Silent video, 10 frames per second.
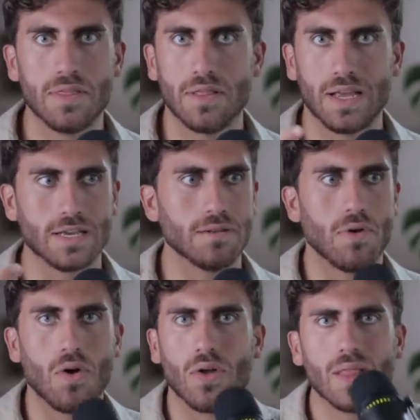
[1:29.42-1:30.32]
like an
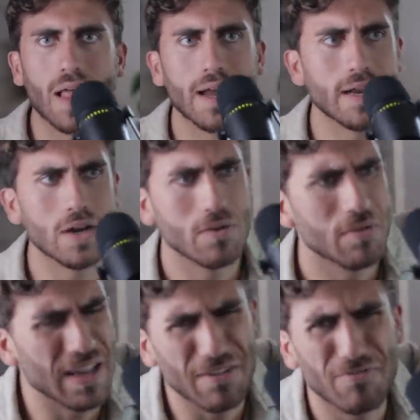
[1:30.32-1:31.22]

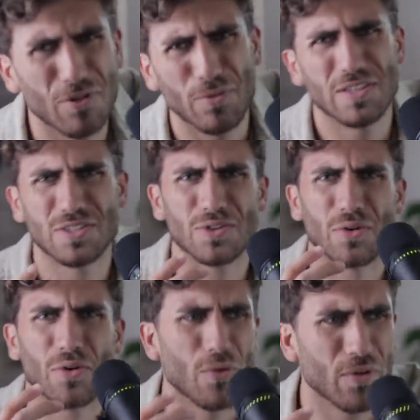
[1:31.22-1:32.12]
online
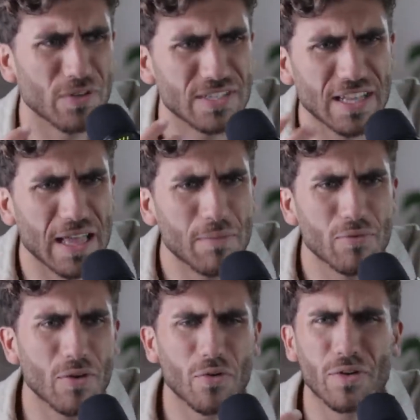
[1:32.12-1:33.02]
influencer or
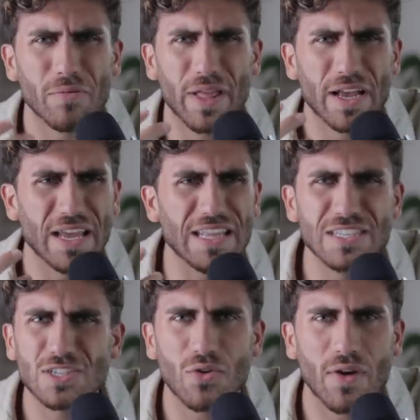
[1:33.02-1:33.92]
celebrity or like an
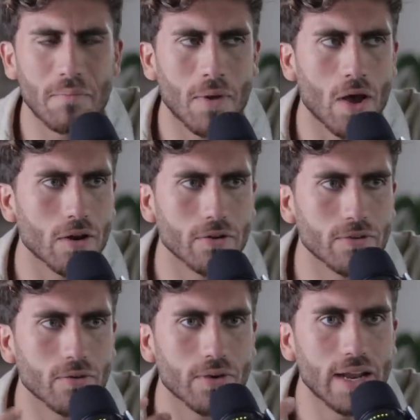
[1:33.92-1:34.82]
Instagram model or,
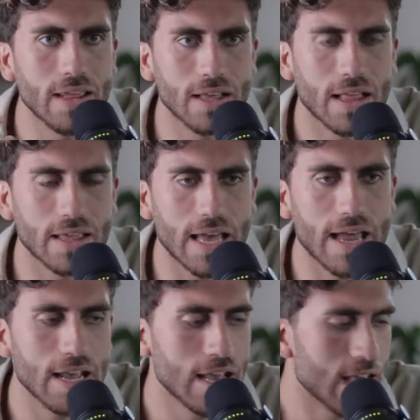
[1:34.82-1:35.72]
or anything like
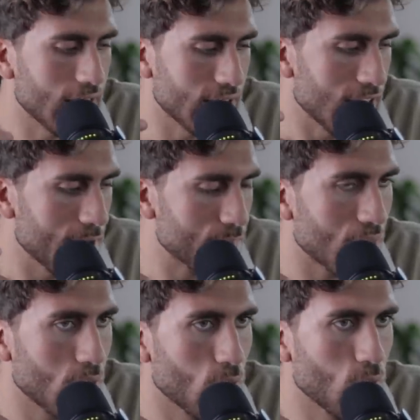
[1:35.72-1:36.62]
that. Like,
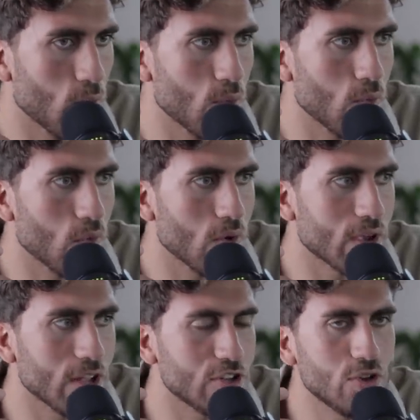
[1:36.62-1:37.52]

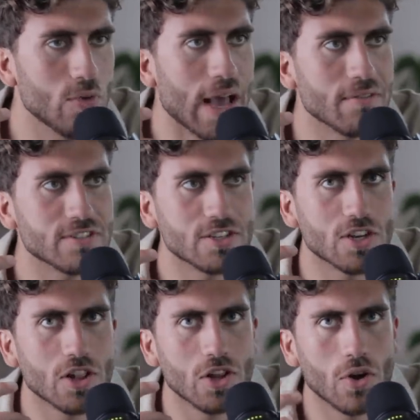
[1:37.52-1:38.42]
do you have such
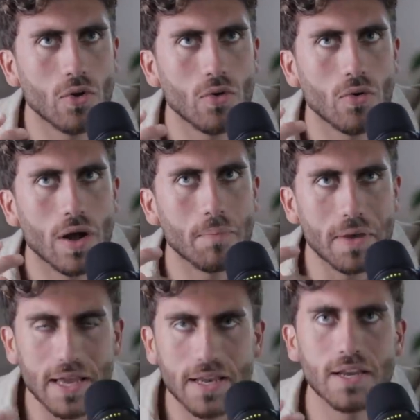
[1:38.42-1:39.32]
a low
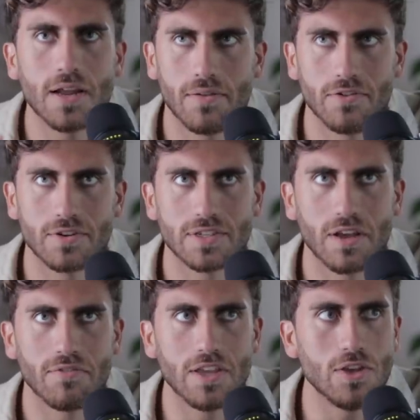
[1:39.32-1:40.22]
opinion of
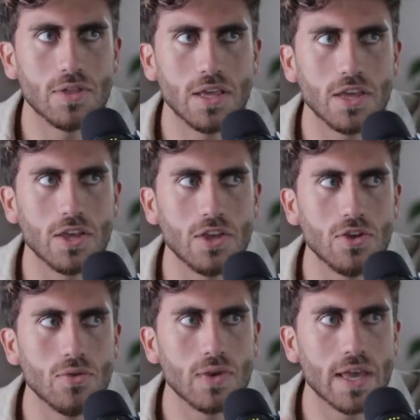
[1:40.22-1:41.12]
yourself that you think
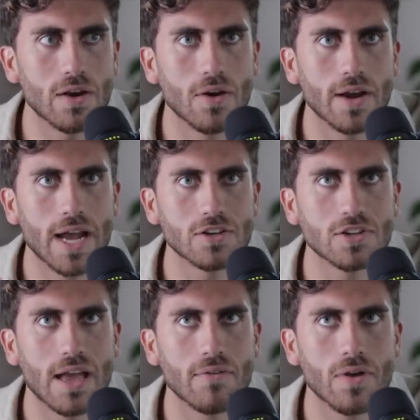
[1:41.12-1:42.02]
you cannot
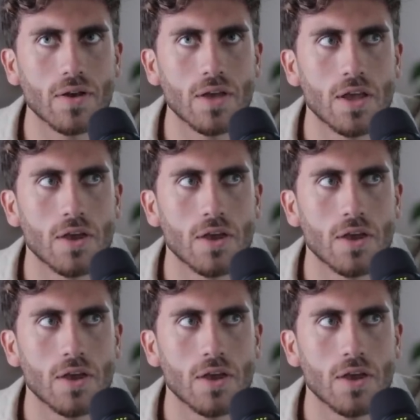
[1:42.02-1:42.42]
actually have a